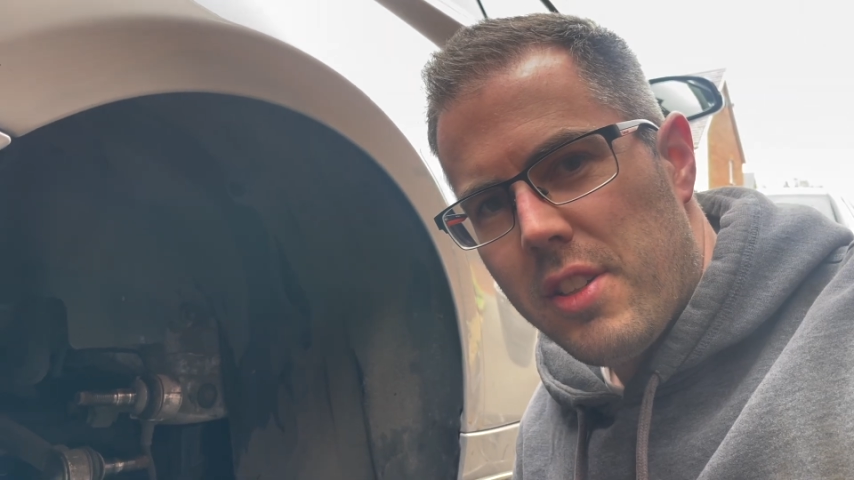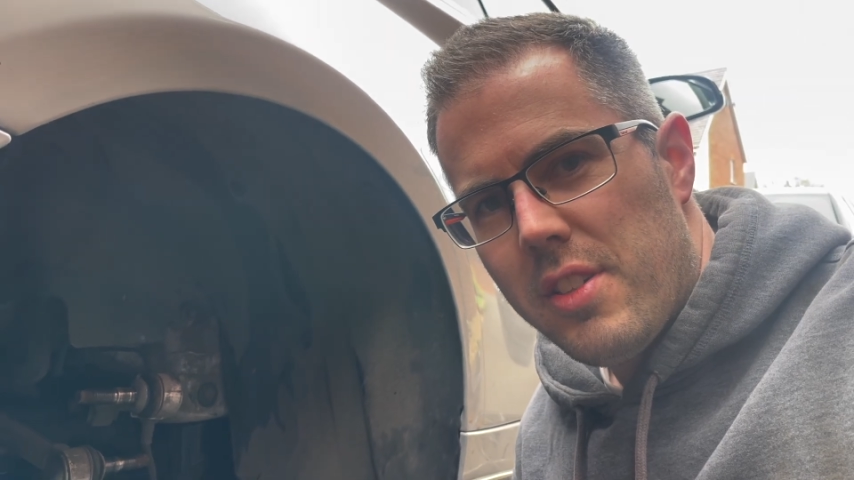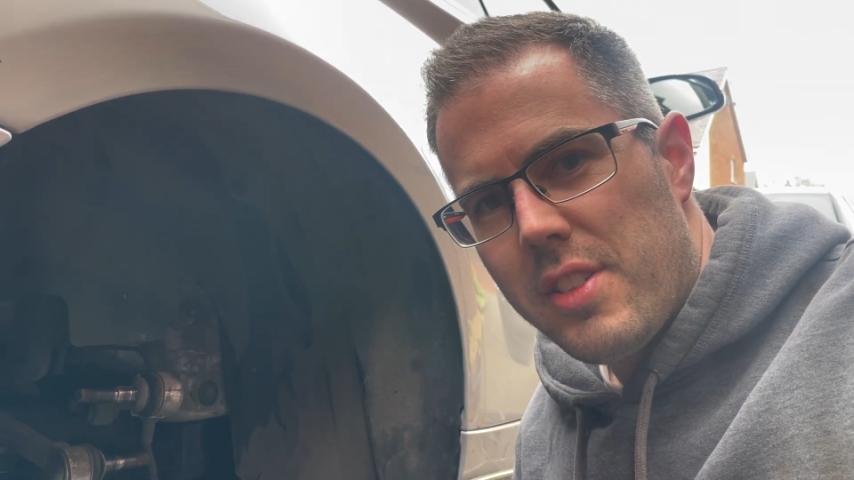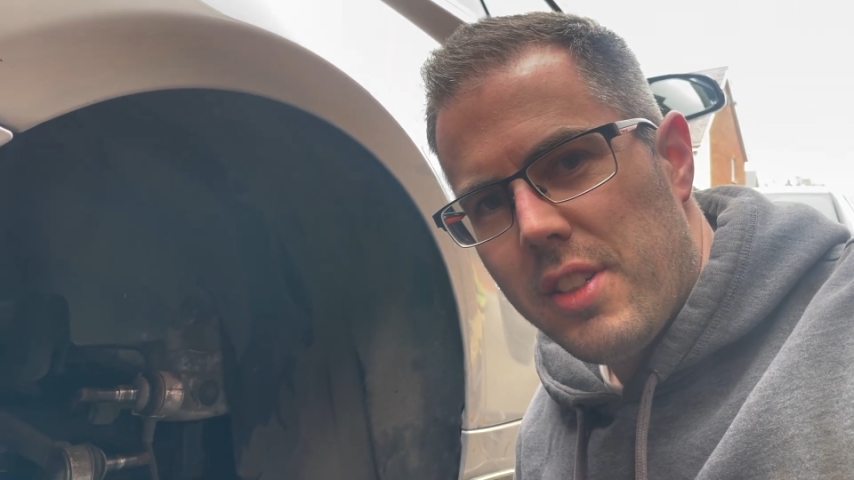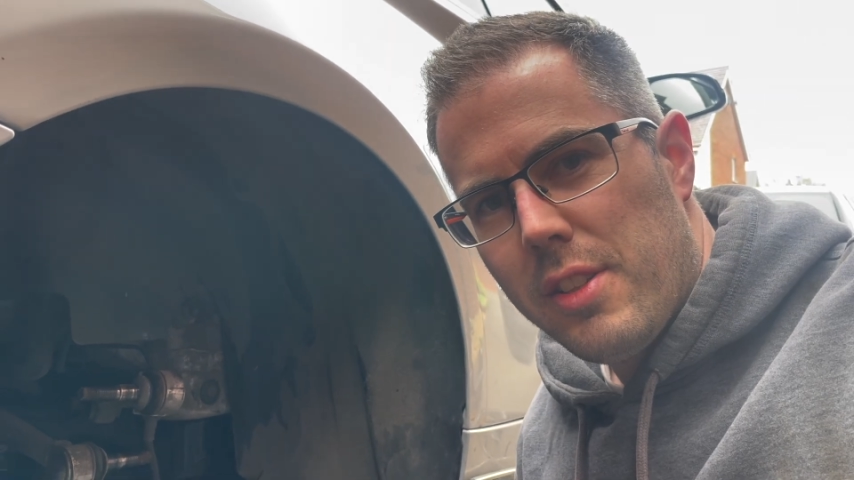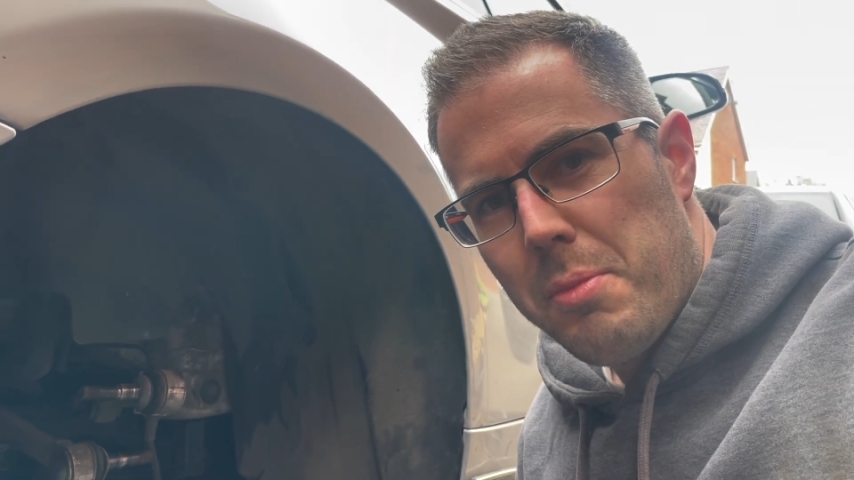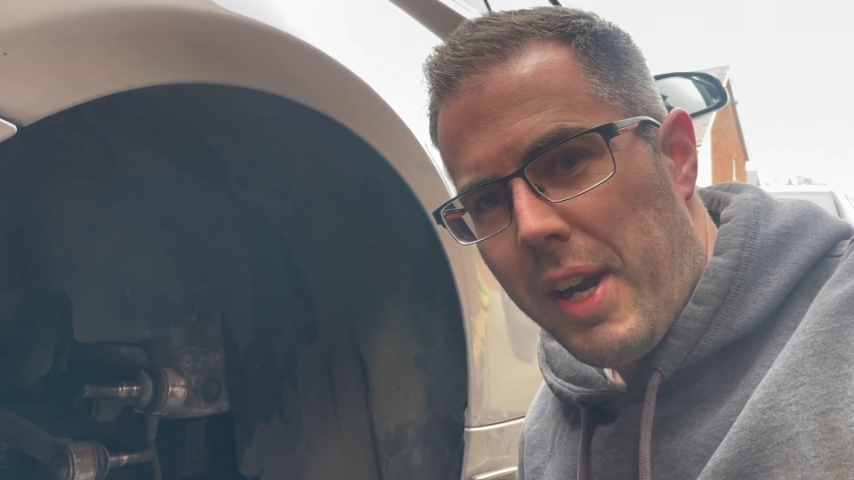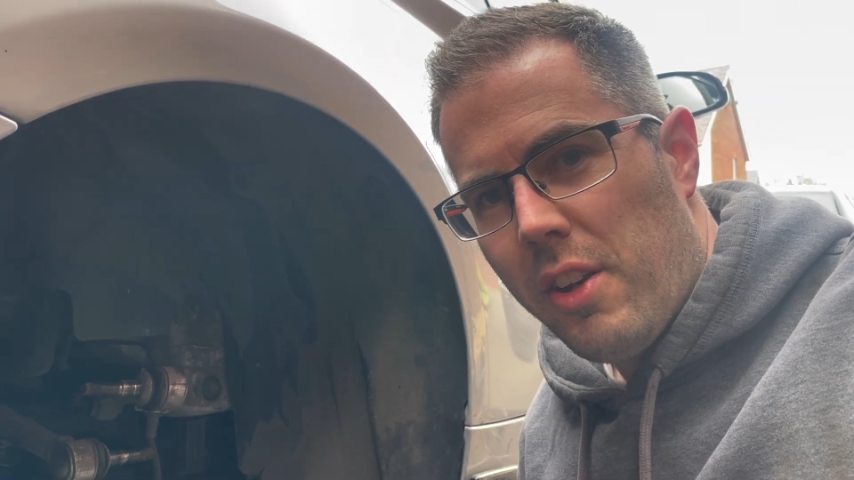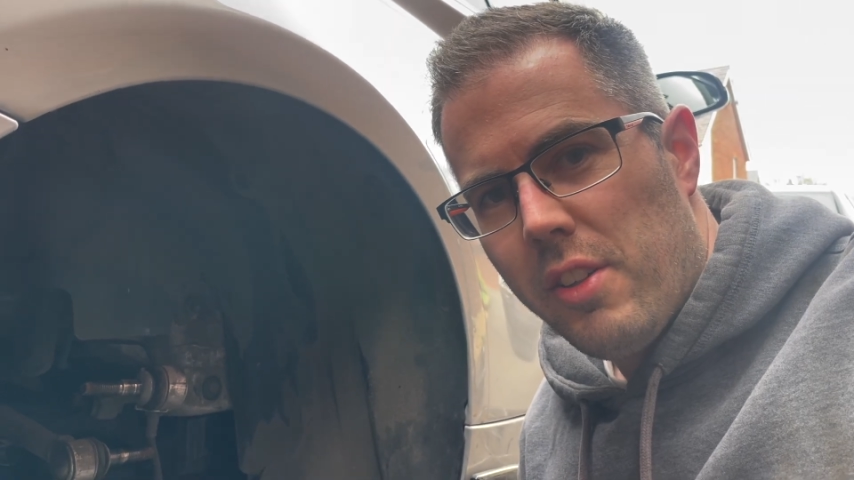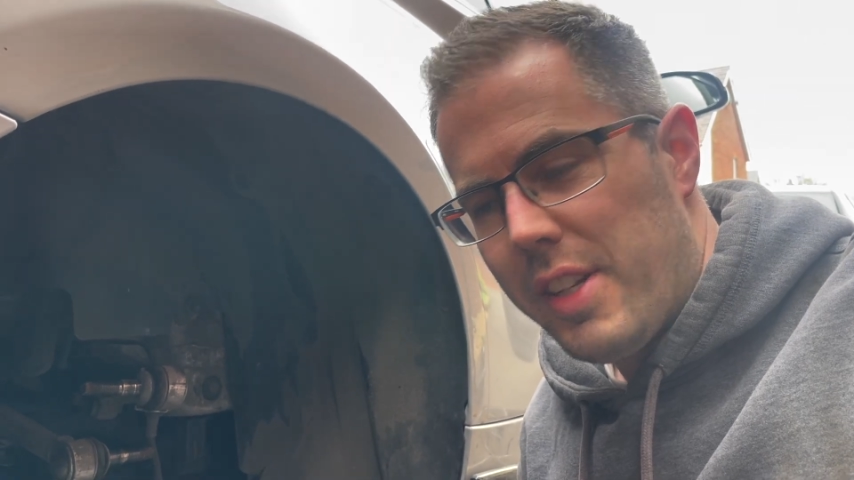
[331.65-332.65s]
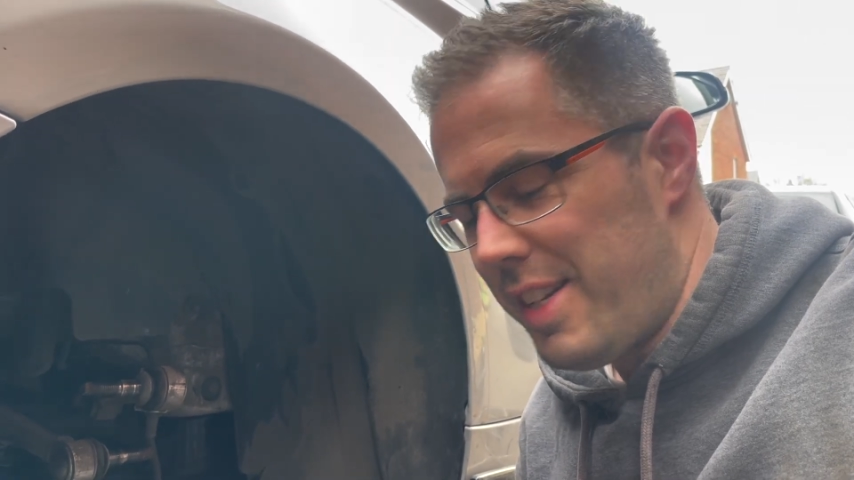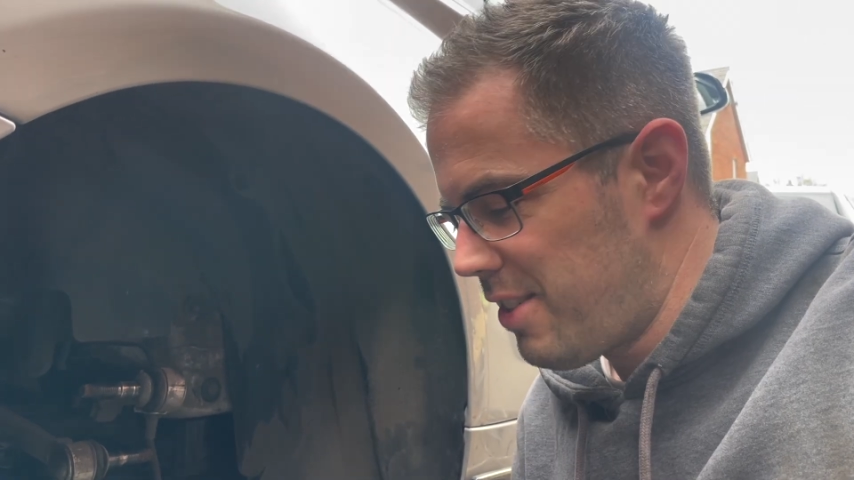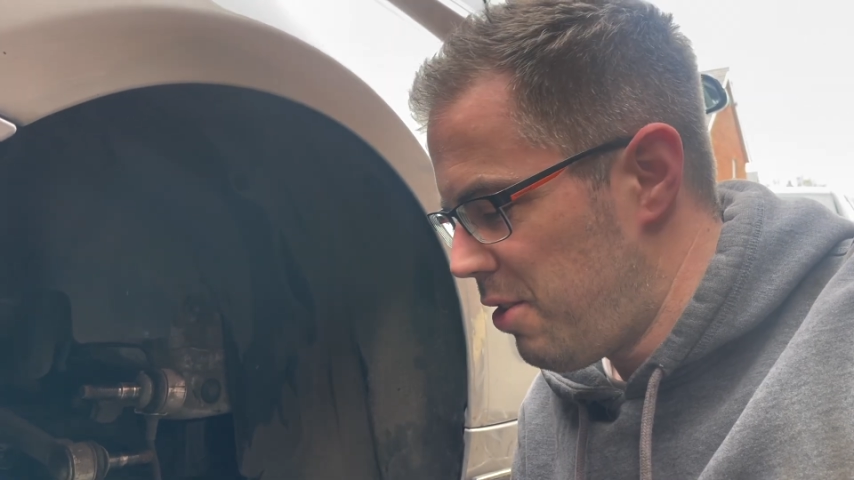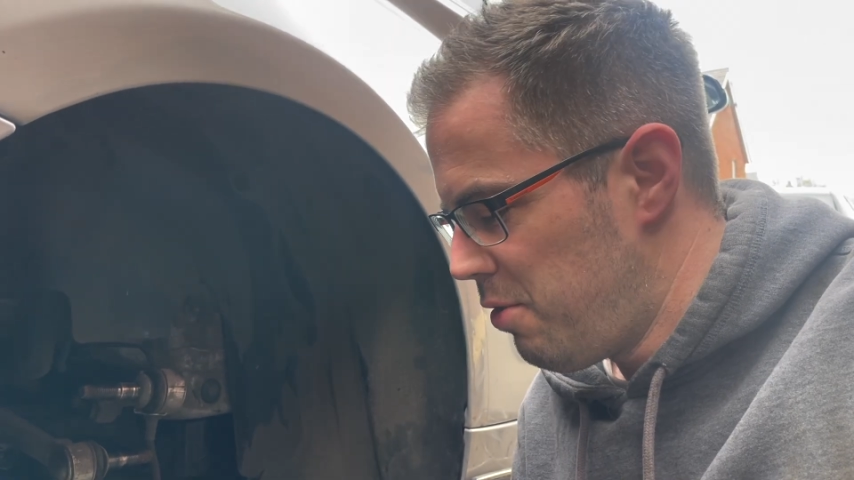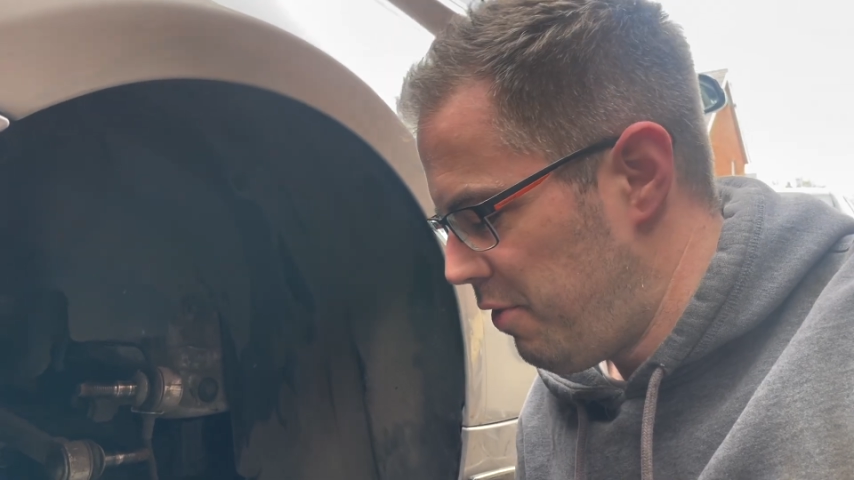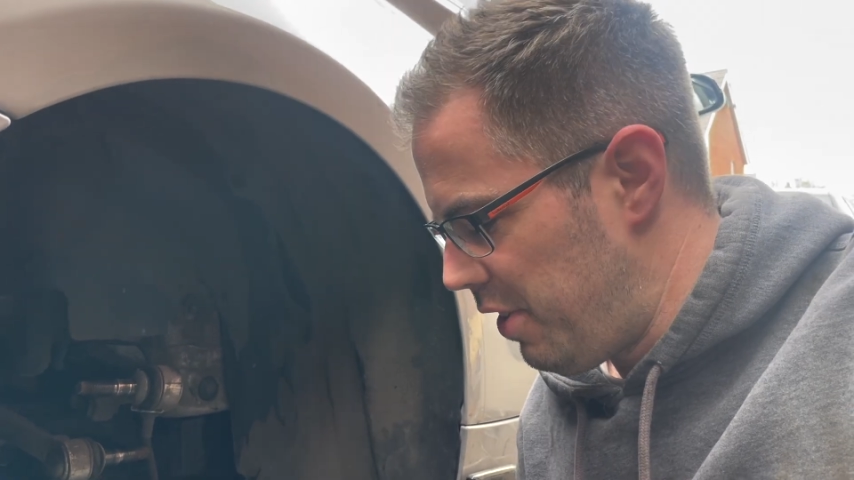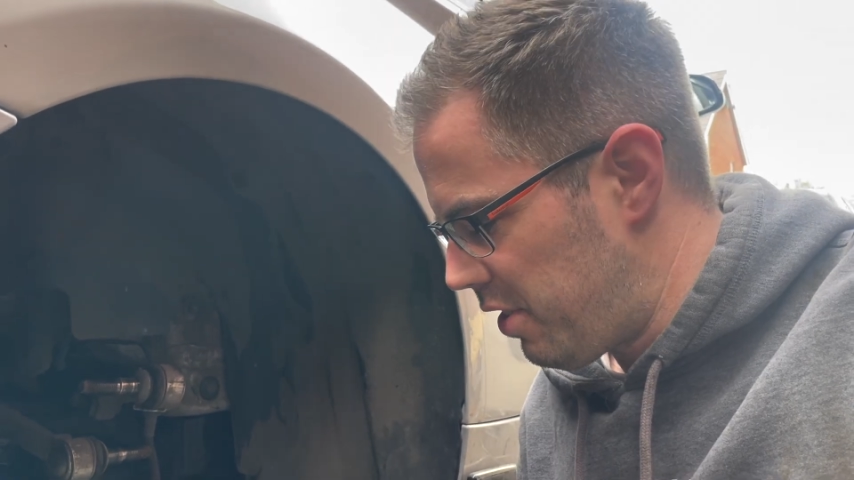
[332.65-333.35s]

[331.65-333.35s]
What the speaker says: until the bank holiday is over,